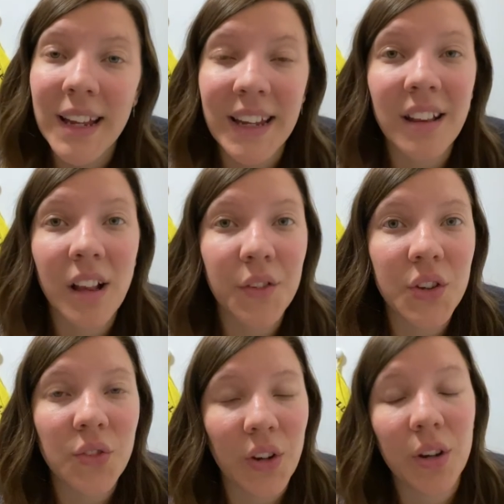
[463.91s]
He loves
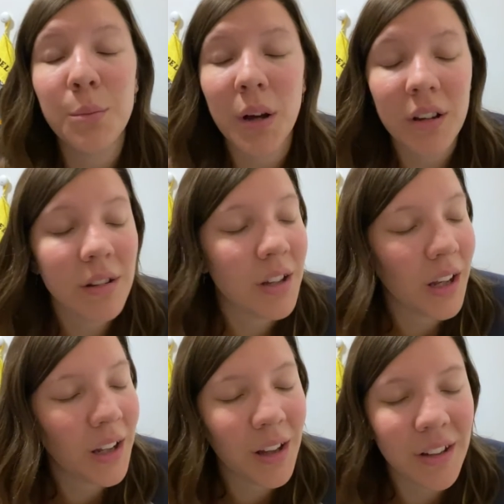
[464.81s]
us very much,
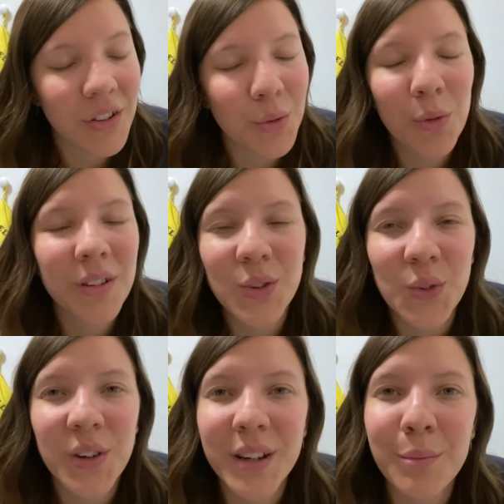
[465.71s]
and He just wants the
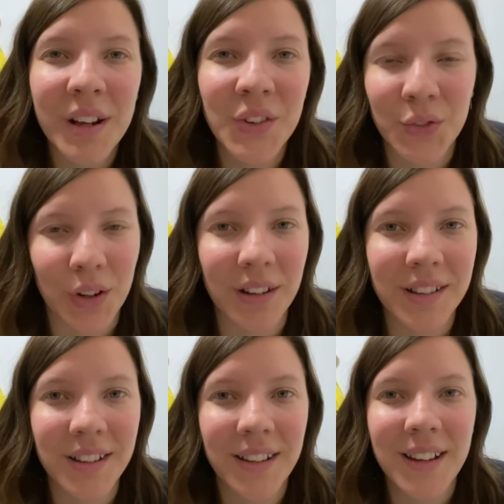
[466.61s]
very best for us.